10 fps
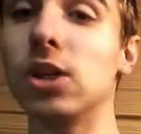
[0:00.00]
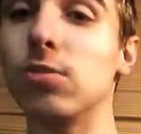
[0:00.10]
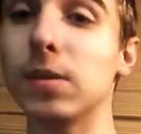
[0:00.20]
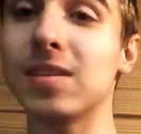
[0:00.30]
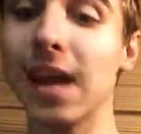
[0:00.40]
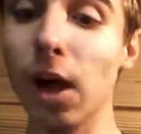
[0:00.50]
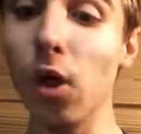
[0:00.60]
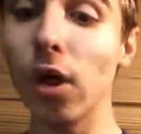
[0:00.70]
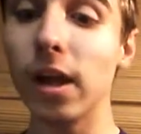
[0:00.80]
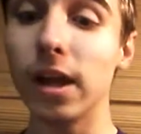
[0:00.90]
Just
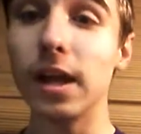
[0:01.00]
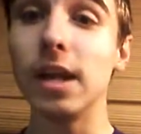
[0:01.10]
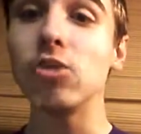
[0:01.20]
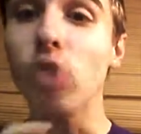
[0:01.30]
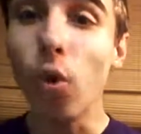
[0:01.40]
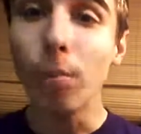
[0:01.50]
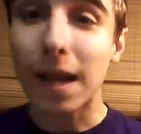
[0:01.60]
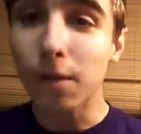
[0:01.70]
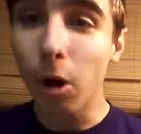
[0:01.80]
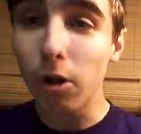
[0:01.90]
Mattel, don't
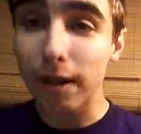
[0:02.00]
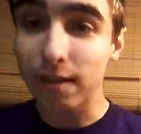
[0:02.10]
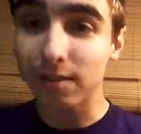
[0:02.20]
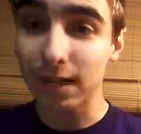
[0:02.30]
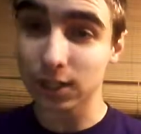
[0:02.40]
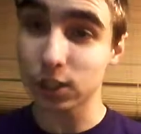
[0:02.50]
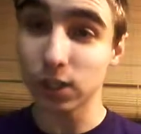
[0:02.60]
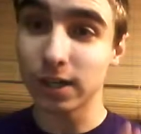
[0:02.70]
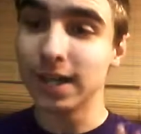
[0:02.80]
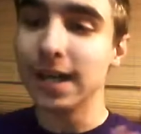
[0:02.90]
make them all like this next
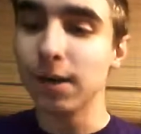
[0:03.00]
year.